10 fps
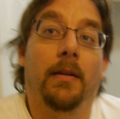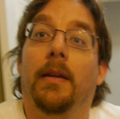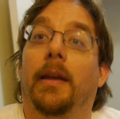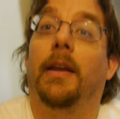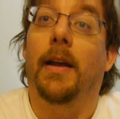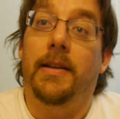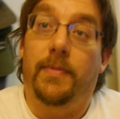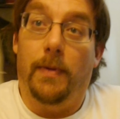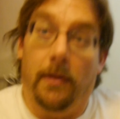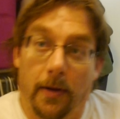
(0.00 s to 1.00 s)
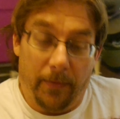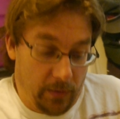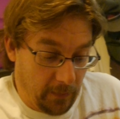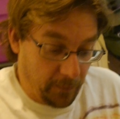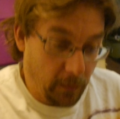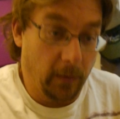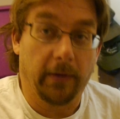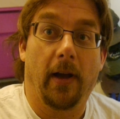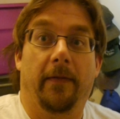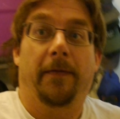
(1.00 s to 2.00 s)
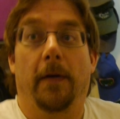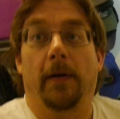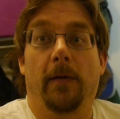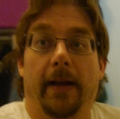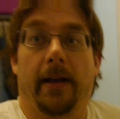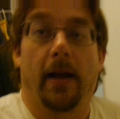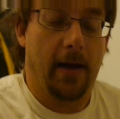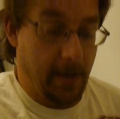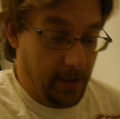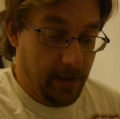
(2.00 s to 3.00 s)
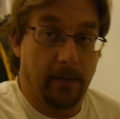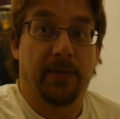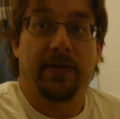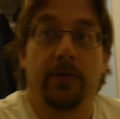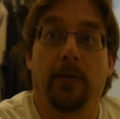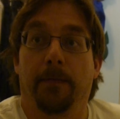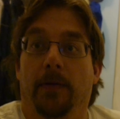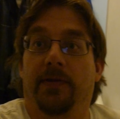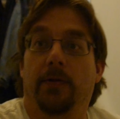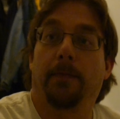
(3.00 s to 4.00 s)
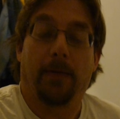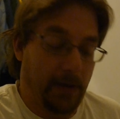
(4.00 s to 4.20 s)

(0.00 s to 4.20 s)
Hey guys, welcome to frugal.photo, and I am super